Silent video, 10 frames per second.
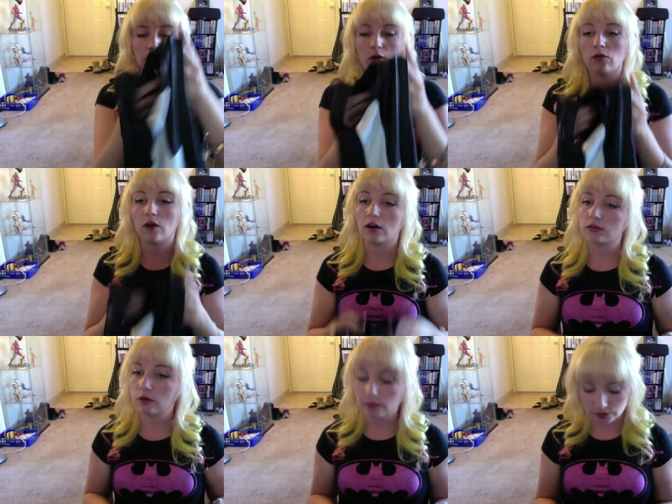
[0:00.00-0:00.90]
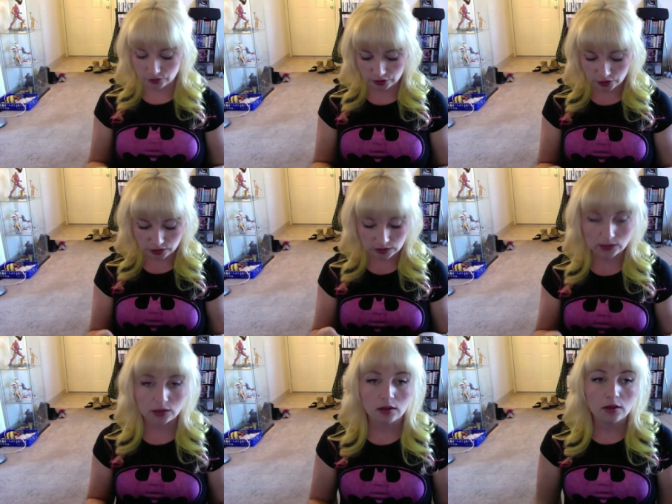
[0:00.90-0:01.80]
Both are four-way
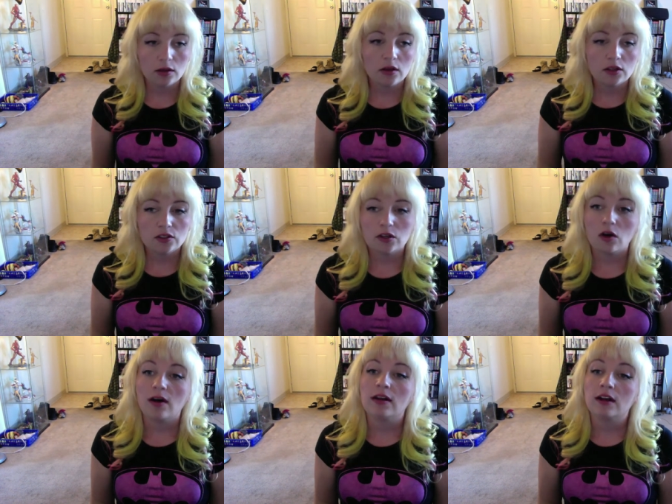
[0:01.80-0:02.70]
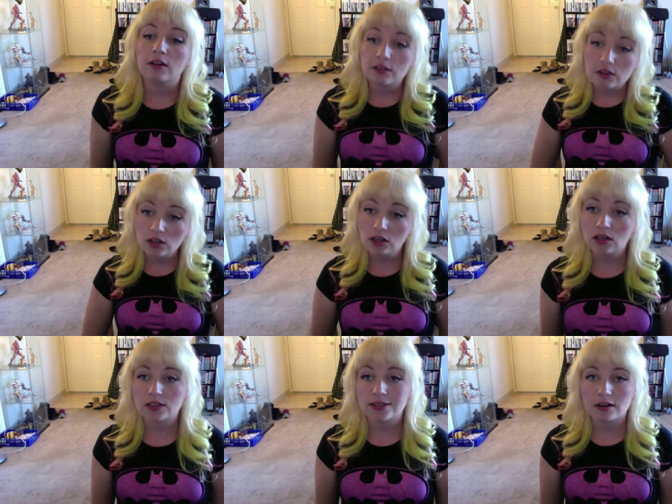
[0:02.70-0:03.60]
stretches. So, and another thing you need to
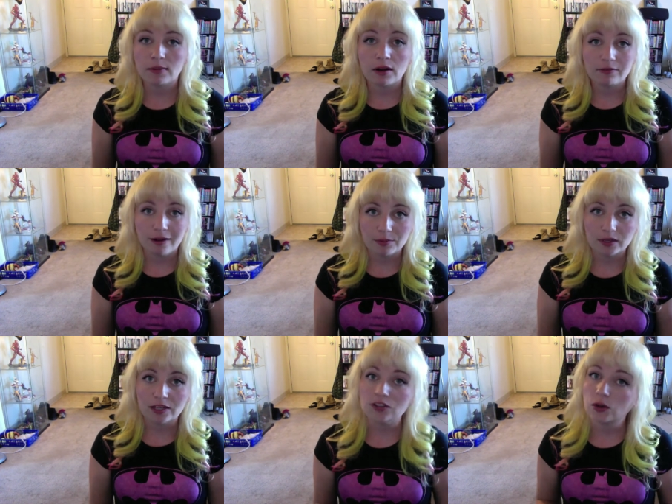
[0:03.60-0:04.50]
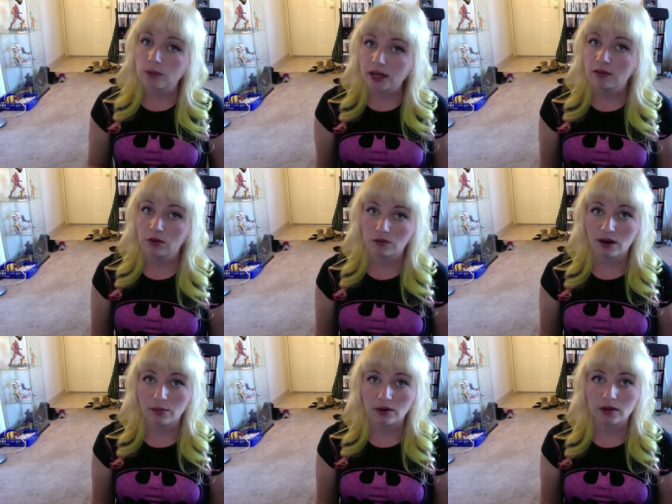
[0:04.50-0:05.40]
consider about fabric is your weight of your
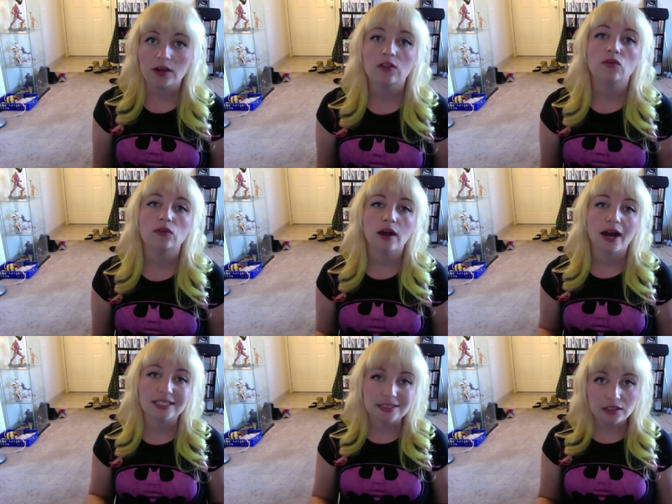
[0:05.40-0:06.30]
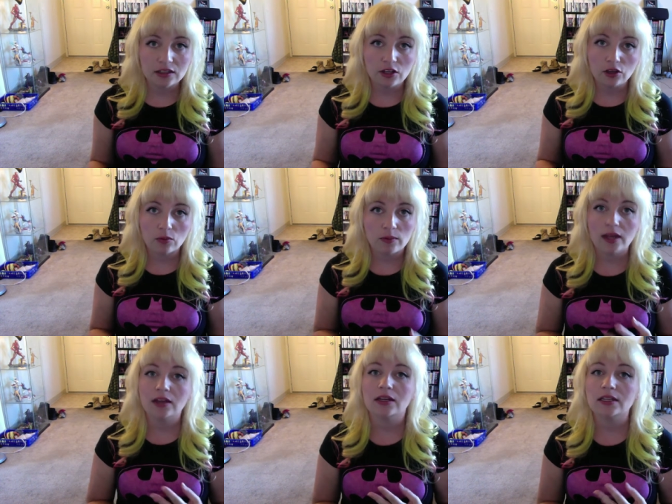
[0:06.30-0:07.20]
fabric. Ideally, your
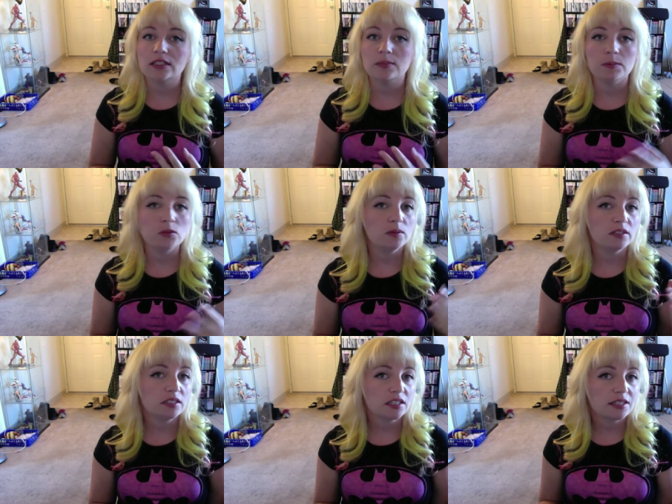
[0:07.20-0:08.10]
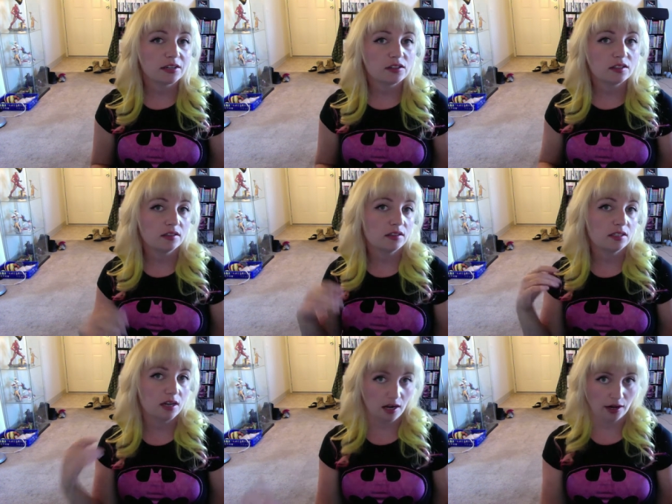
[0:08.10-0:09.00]
weight needs to be between 6 ounces
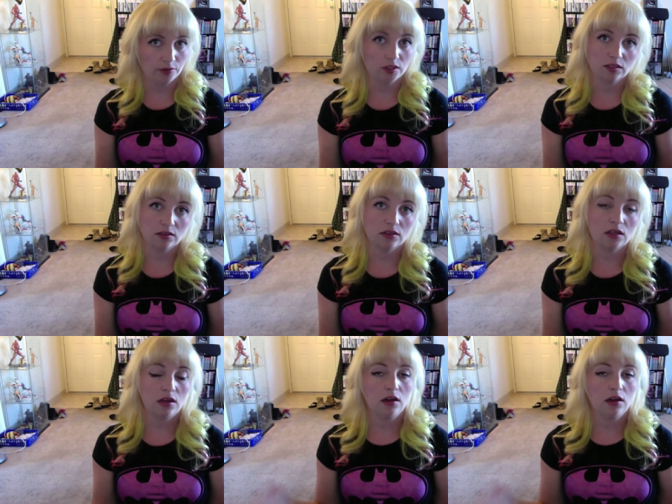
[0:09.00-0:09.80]
to 8 ounces.